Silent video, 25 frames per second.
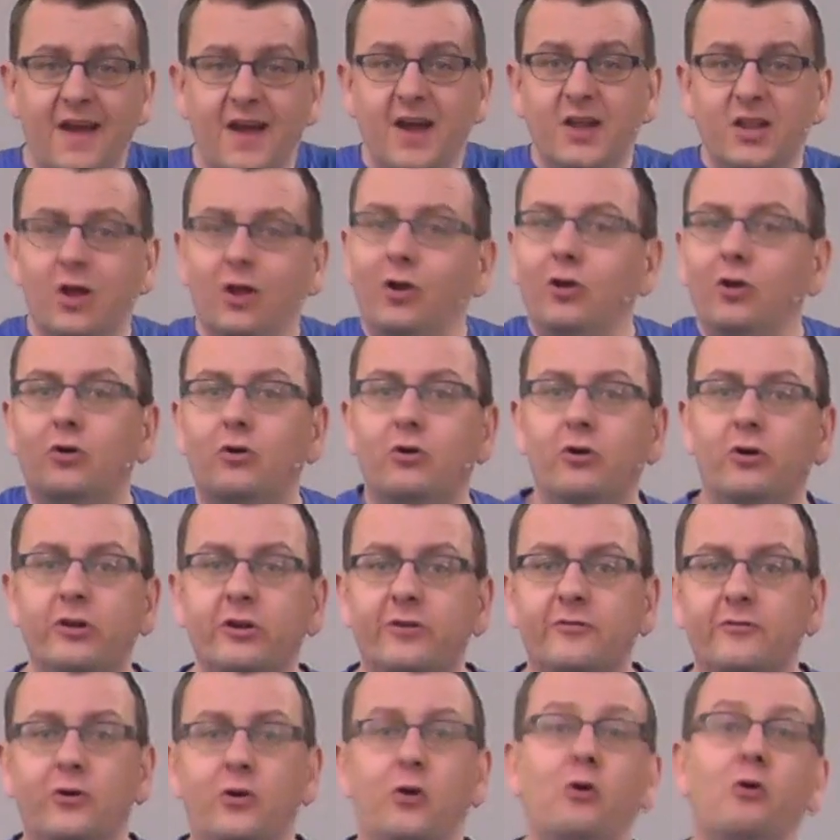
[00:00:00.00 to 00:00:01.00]
the Lord
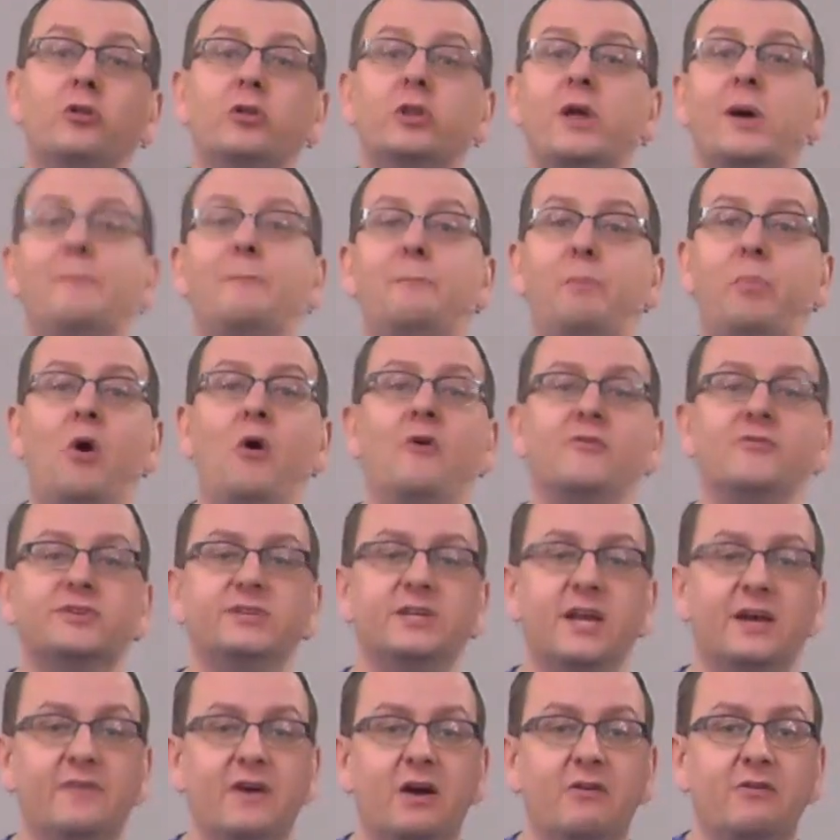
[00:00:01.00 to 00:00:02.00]
of all, the boss
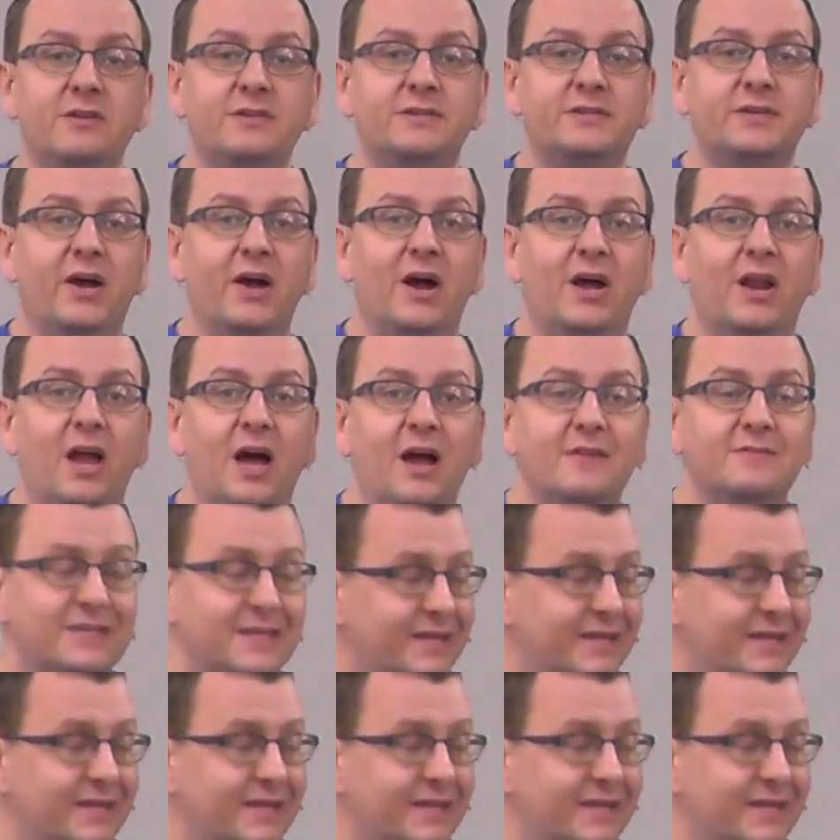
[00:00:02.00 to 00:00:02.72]
of our entire lives.